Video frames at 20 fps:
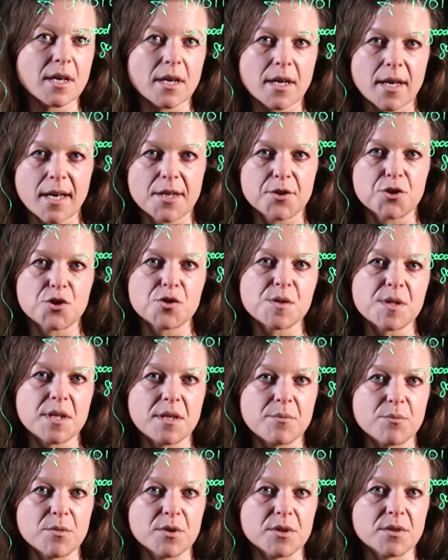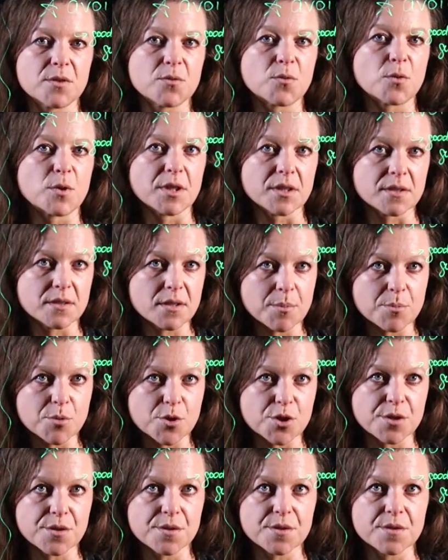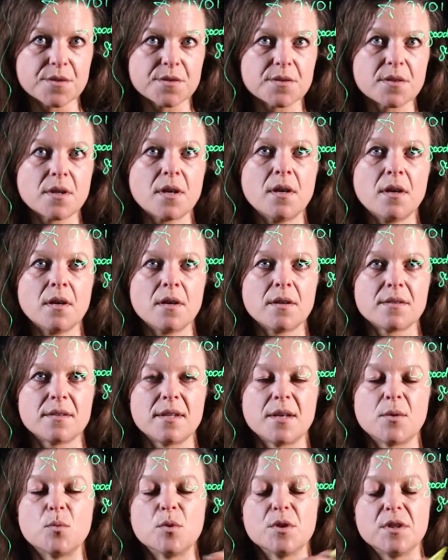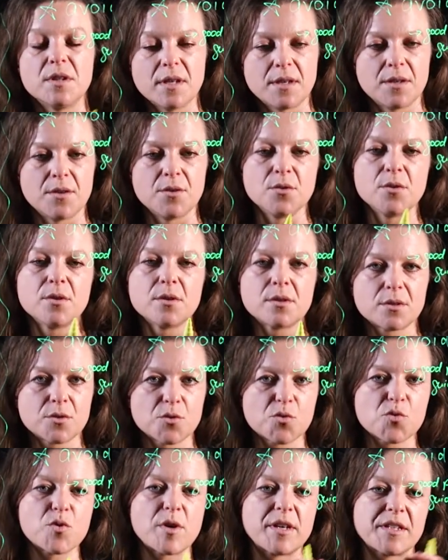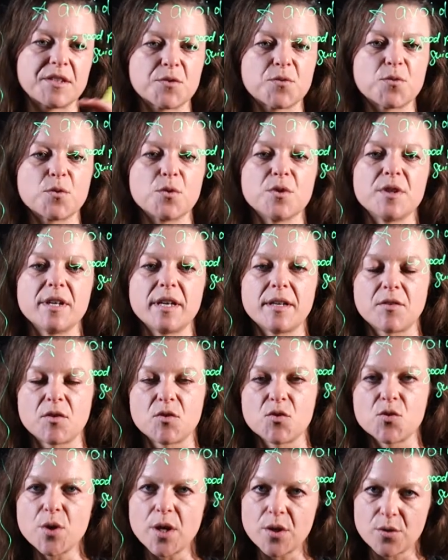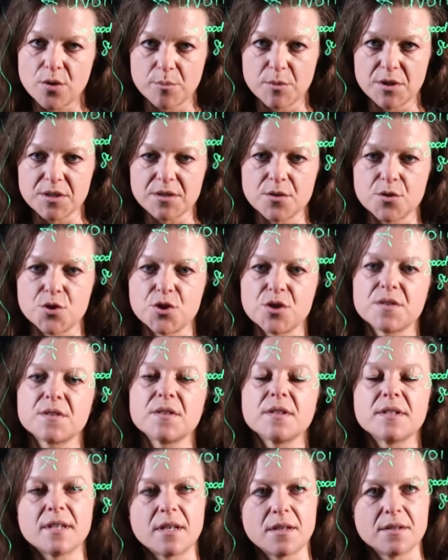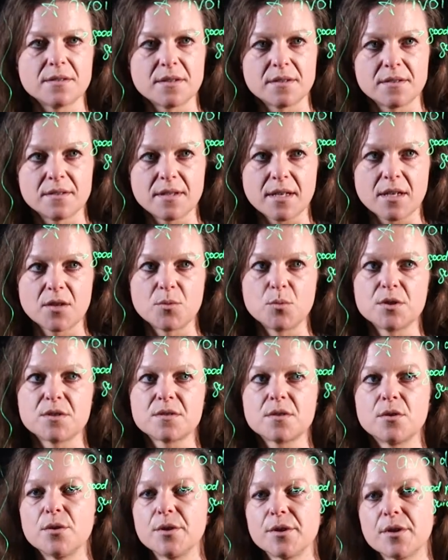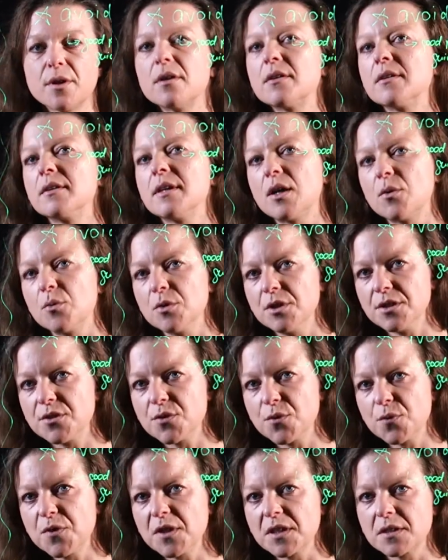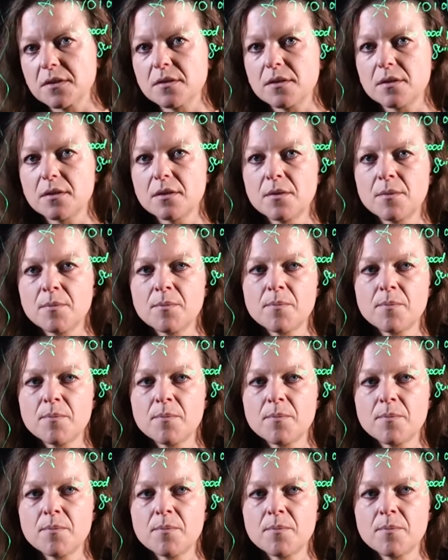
catch statements for exceptions that would then transfer that into error messages that tell us exactly what's going on and how we need to fix it.